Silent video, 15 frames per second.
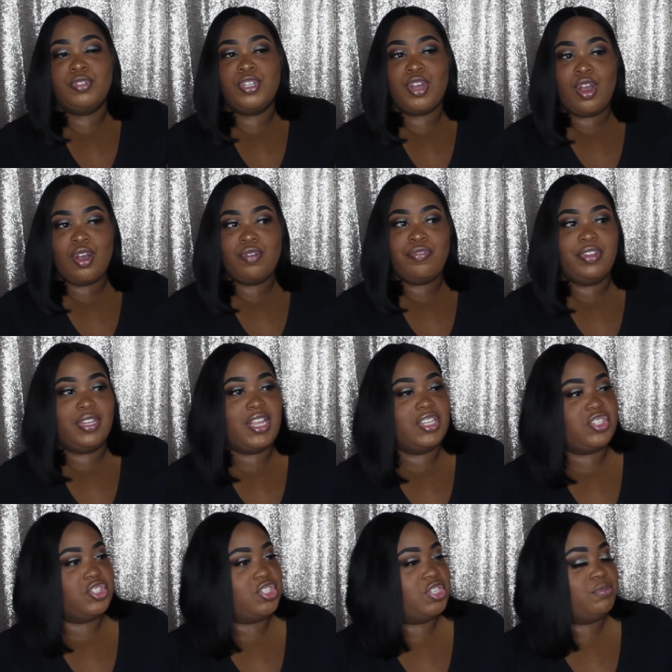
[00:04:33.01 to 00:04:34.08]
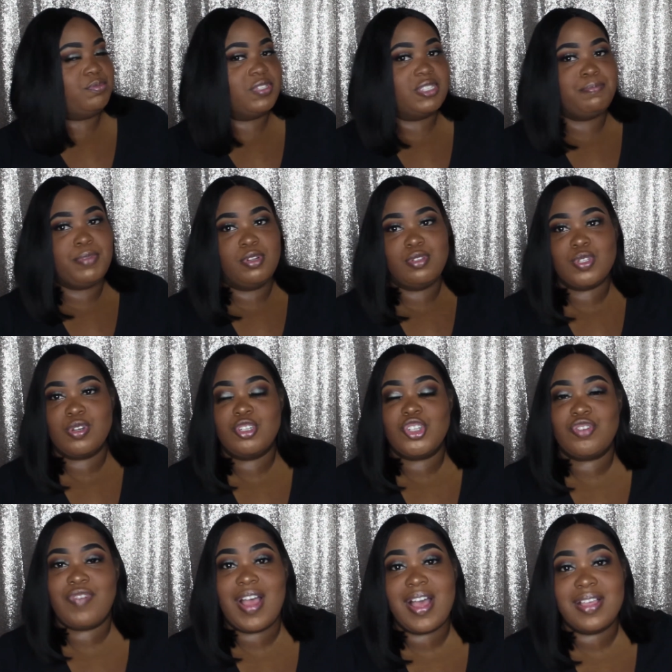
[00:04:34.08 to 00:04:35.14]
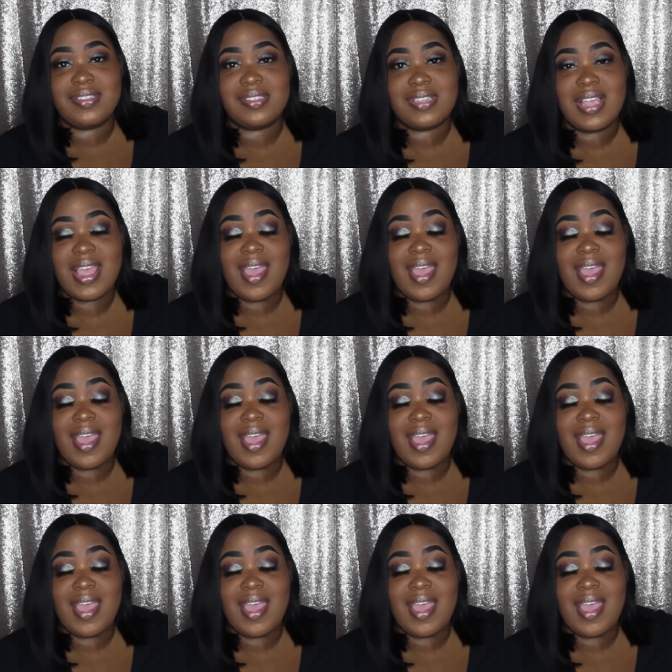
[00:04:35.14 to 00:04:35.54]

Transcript: you know, relationships is built on trust